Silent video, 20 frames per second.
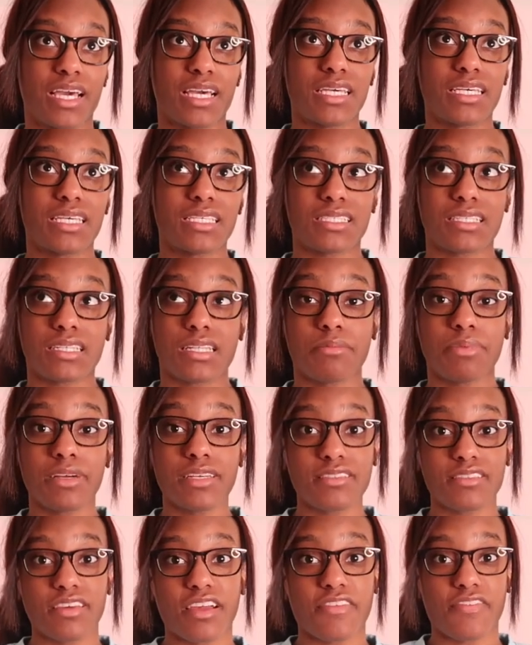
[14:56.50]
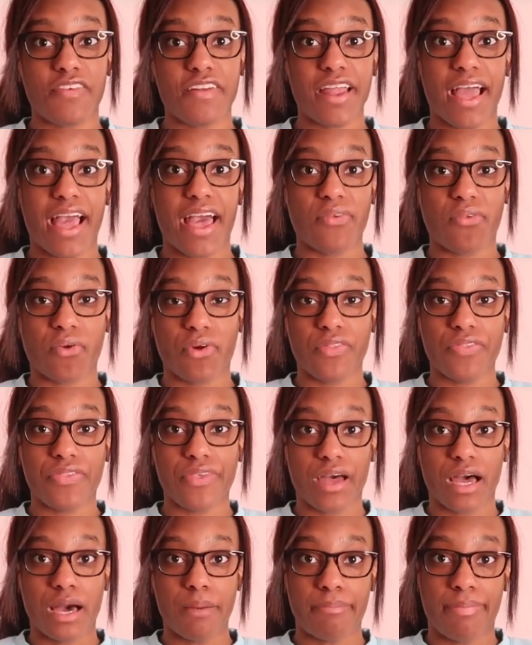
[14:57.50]
is a little bit different as you can
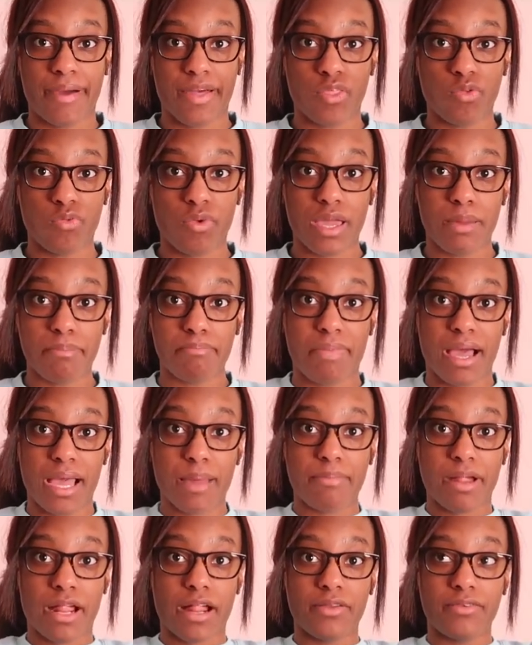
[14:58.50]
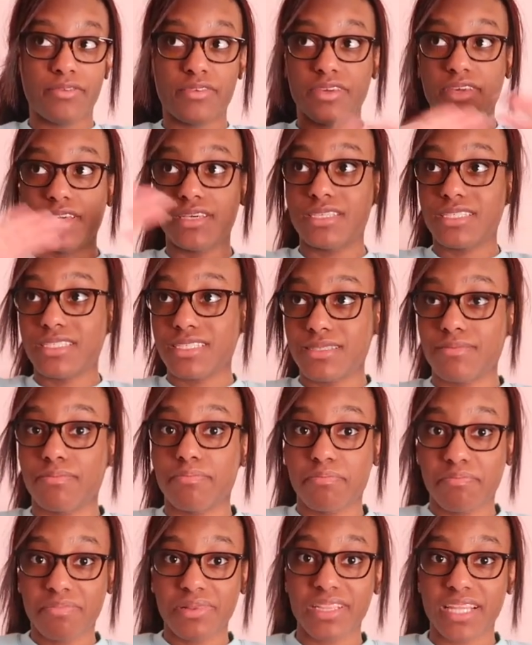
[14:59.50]
tell by the way my bed is
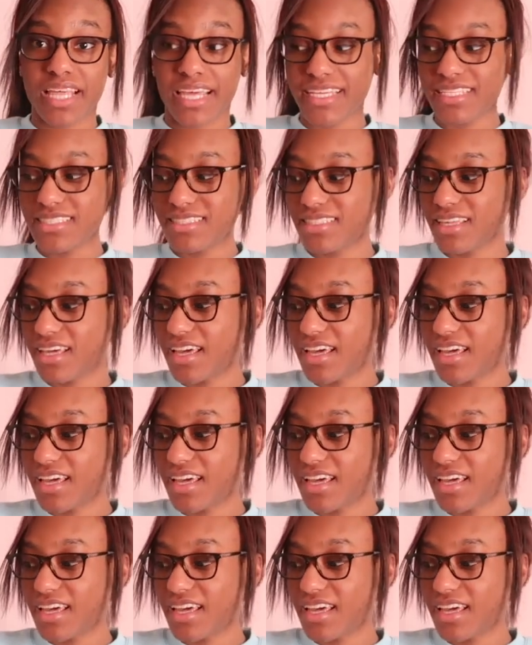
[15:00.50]
placed